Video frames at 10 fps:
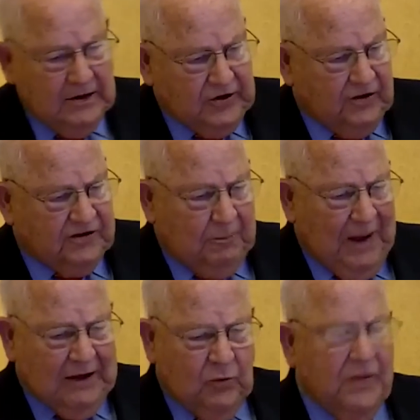to the
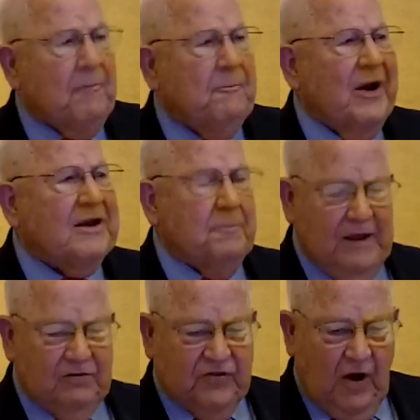spot where the brick had
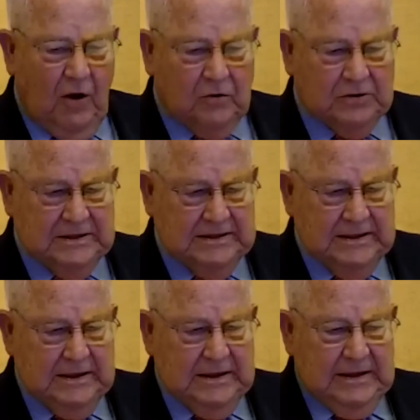been thrown.
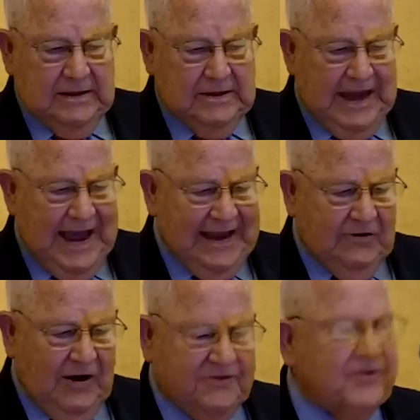The
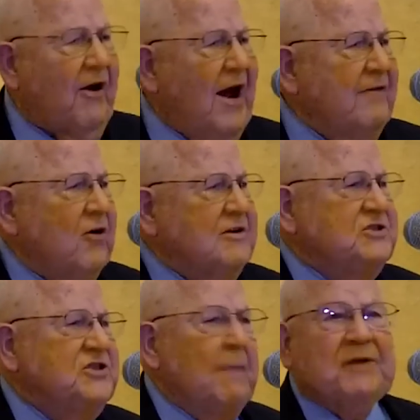angry driver
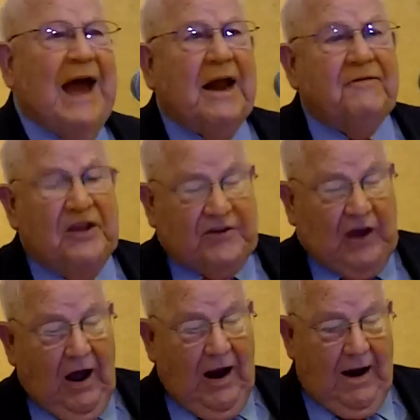jumped out of his
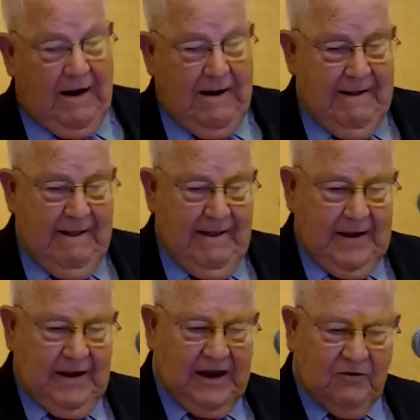car
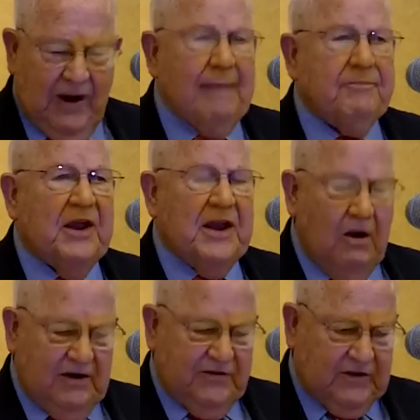and he grabbed the
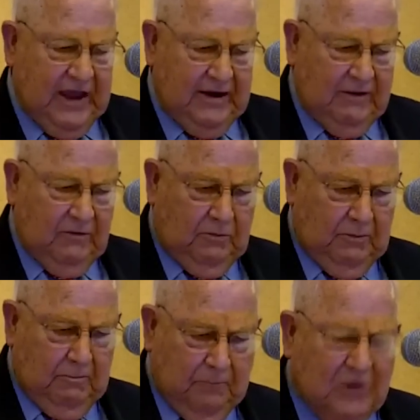nearest kid.
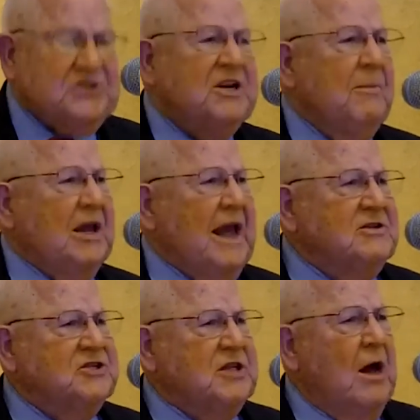He pushed him
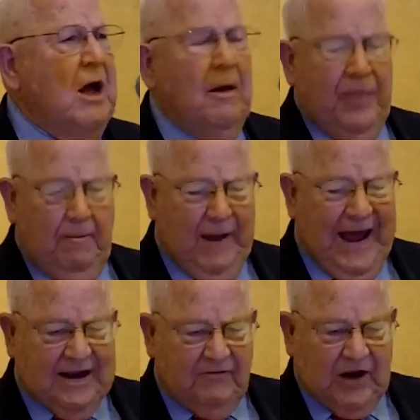against the
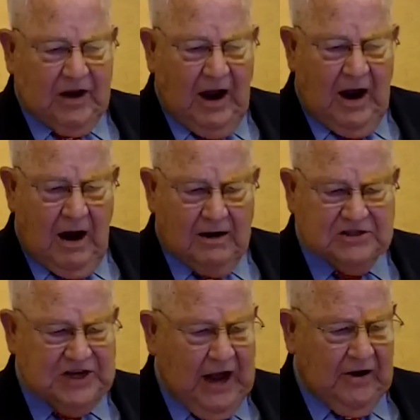back of the car
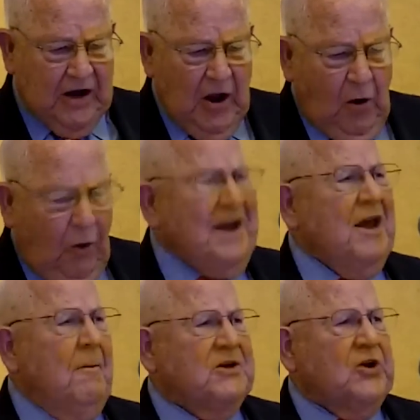and shouted, "What are
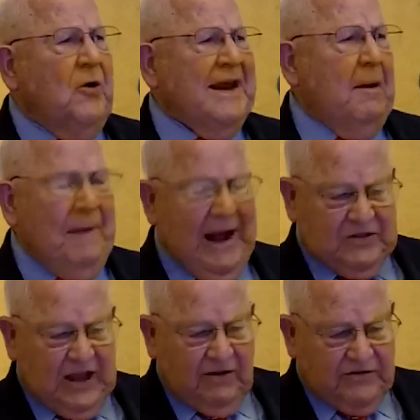you doing
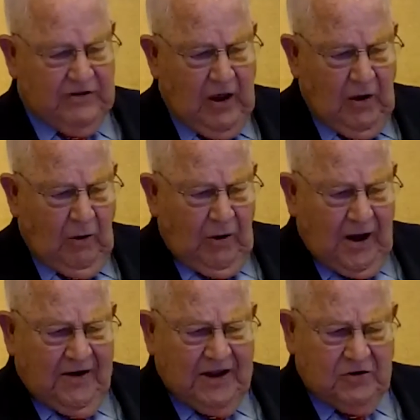about this?
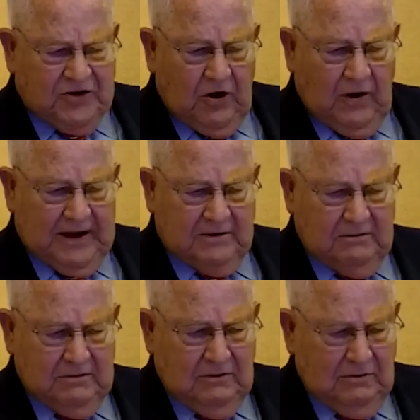What are you
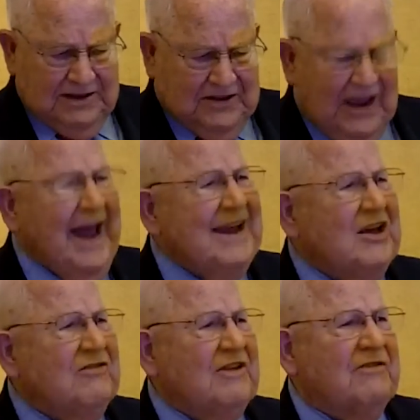doing? What the
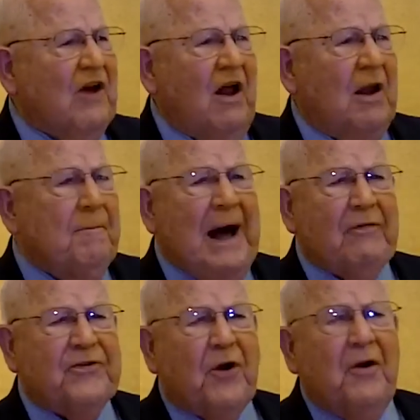heck is this all
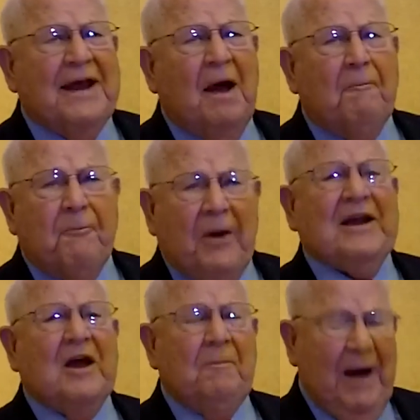about, throwing a
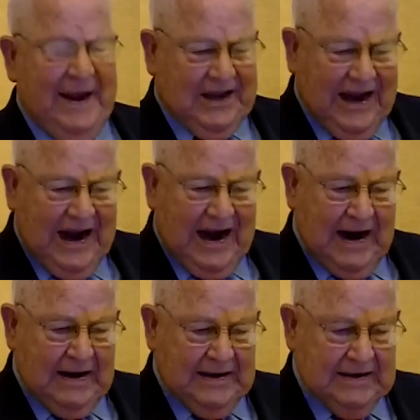brick at my
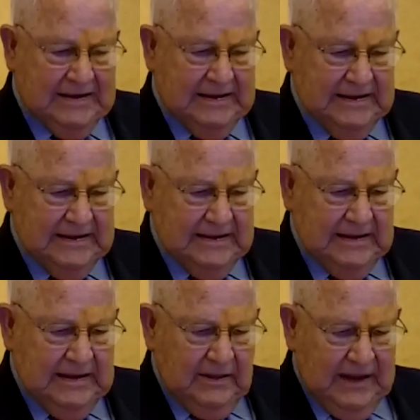car?
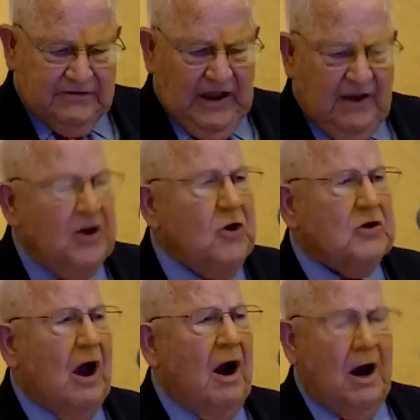That's a
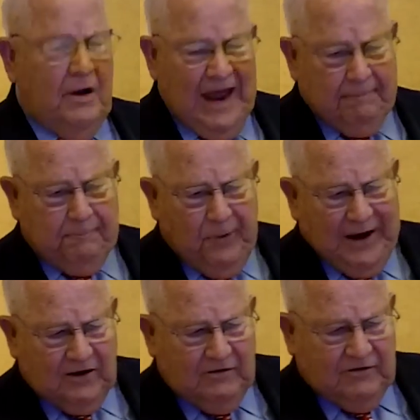new car and that
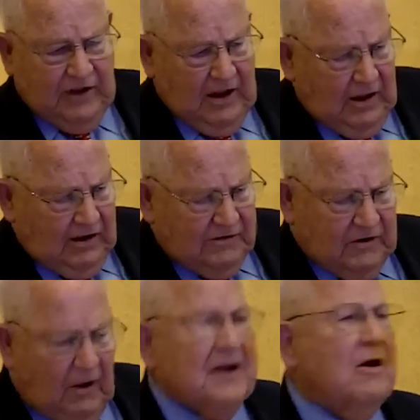brick is
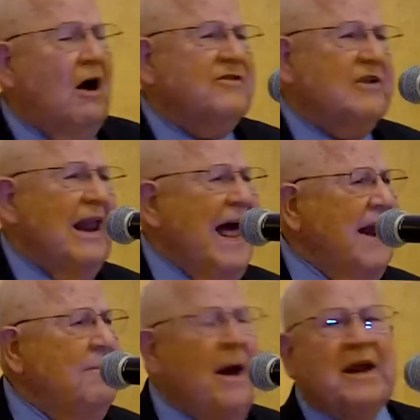going to cost a
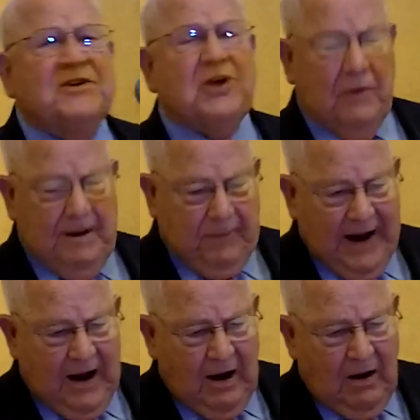lot of money to
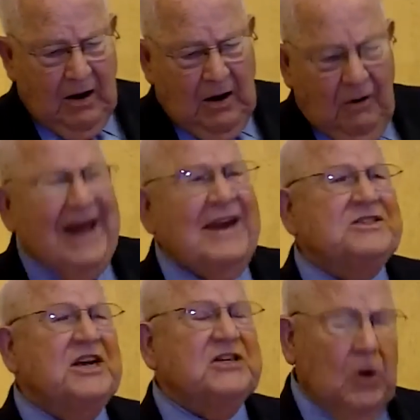repair. Why
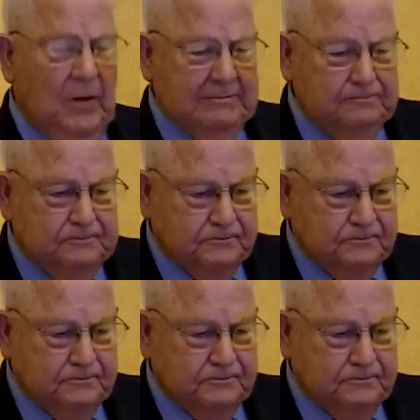did you do it?"